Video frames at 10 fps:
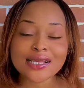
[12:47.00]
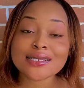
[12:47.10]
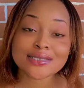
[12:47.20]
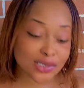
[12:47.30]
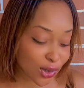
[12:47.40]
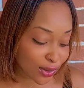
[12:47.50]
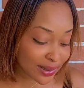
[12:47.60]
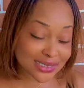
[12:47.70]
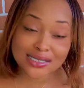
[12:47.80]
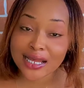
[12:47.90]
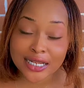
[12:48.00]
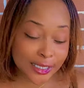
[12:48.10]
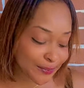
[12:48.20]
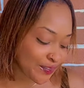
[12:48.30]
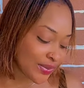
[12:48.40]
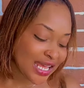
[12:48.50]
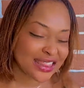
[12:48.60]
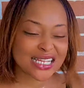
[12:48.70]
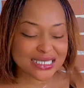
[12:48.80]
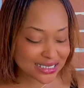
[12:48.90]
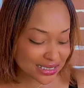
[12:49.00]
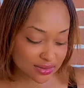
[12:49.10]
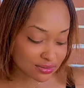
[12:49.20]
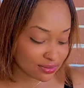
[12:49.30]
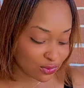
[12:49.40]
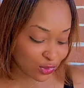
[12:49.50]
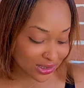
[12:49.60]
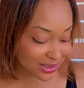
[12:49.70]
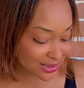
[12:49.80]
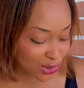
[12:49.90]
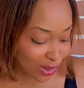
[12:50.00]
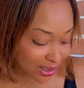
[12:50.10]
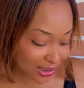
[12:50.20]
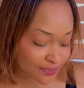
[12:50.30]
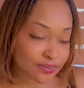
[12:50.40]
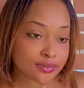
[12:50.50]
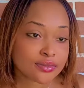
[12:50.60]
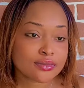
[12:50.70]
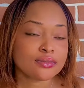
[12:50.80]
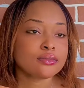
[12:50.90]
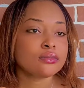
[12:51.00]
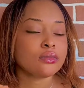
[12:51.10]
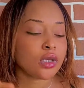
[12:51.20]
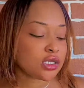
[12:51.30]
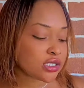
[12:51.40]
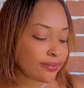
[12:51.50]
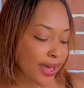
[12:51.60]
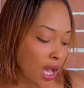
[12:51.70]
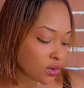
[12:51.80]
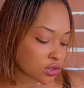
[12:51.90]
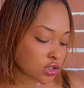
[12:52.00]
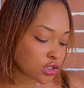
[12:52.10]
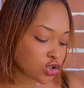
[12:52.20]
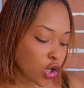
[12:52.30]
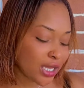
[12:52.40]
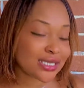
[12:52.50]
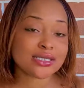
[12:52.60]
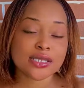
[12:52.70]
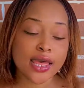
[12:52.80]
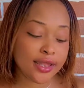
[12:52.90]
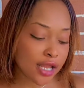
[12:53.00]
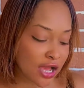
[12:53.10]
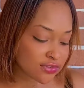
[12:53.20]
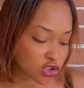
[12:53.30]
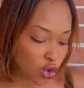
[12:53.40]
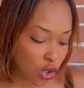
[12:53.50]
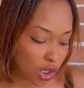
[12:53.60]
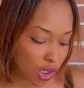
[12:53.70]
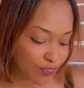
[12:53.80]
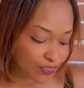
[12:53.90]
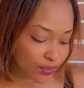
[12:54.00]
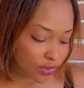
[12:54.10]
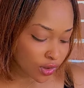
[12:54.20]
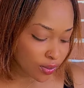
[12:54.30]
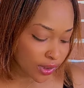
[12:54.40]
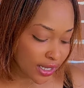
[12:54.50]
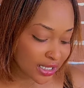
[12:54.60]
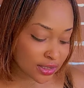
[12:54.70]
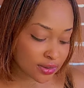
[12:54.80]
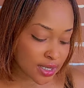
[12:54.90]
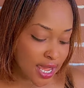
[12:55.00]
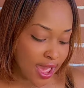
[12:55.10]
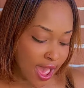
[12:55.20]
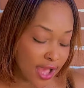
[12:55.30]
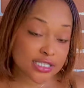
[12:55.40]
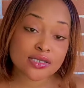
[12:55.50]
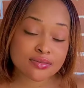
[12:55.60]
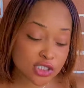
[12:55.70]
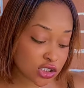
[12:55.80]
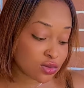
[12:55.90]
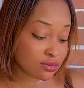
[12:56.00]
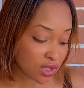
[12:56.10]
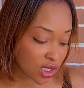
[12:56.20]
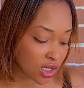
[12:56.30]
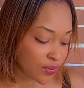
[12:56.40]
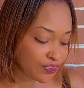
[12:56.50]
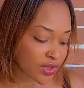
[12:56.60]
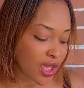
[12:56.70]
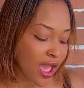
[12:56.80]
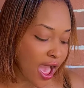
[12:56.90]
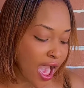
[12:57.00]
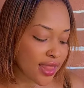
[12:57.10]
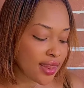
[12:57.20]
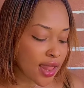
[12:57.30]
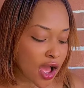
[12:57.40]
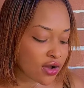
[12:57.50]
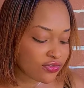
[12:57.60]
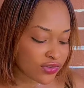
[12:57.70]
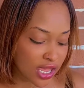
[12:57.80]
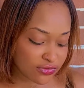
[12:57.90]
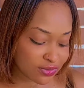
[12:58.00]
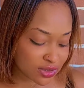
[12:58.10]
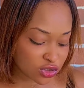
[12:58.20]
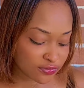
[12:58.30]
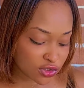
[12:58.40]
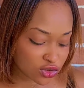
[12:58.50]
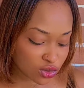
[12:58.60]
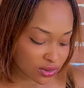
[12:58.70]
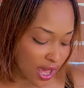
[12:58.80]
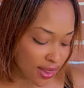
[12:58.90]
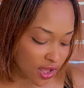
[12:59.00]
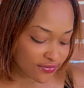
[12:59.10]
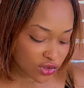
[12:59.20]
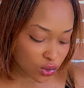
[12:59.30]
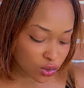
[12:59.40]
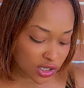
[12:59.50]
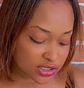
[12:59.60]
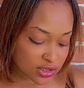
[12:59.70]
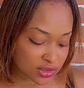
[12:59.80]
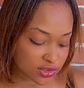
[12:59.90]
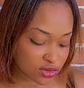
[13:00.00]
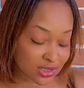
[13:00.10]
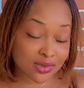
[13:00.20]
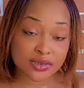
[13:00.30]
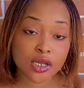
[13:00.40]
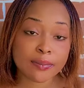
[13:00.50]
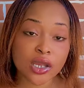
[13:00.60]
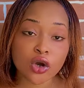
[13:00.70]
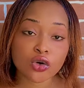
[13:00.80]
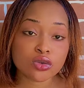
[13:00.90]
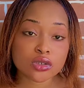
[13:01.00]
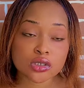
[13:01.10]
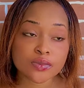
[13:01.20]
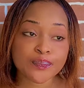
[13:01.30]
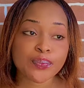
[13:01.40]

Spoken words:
So basically, that's what the song is about. The song is a love song, and to me, I love every bit of the song. I love the words in the song, especially Mayorkun's